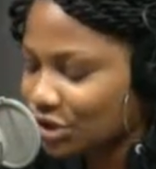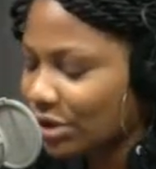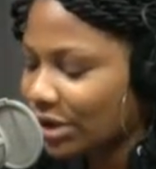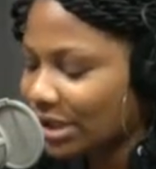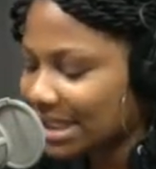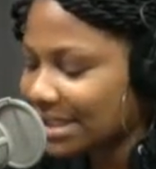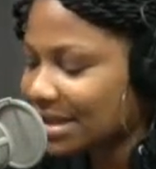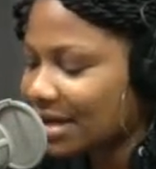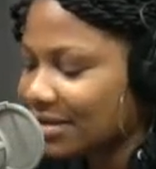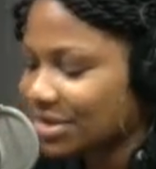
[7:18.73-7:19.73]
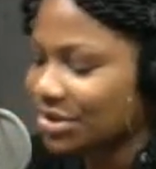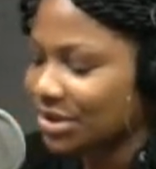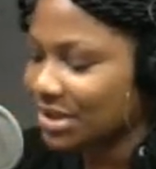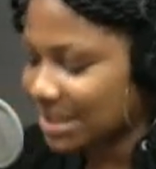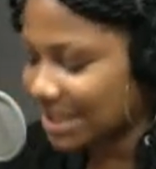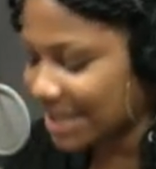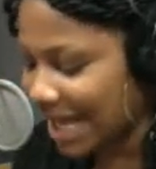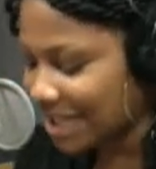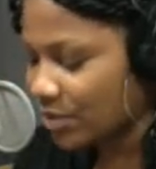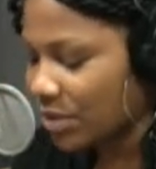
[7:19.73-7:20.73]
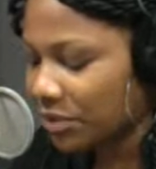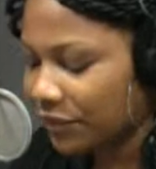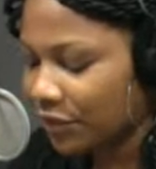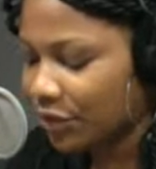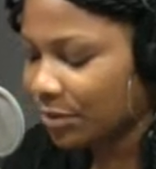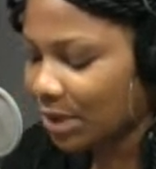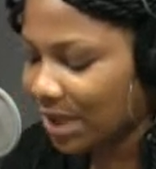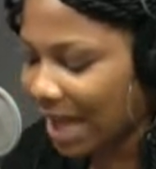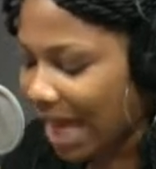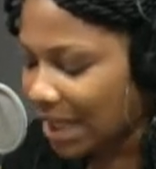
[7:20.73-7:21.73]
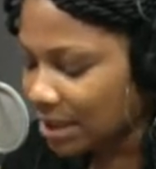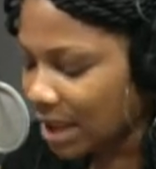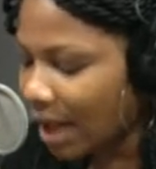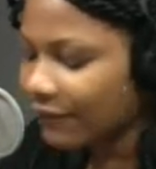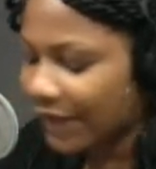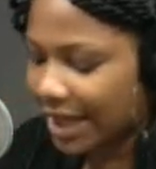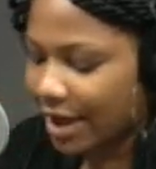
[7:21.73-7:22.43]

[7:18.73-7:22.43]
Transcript: Join us inside the studio today as we review the book Love in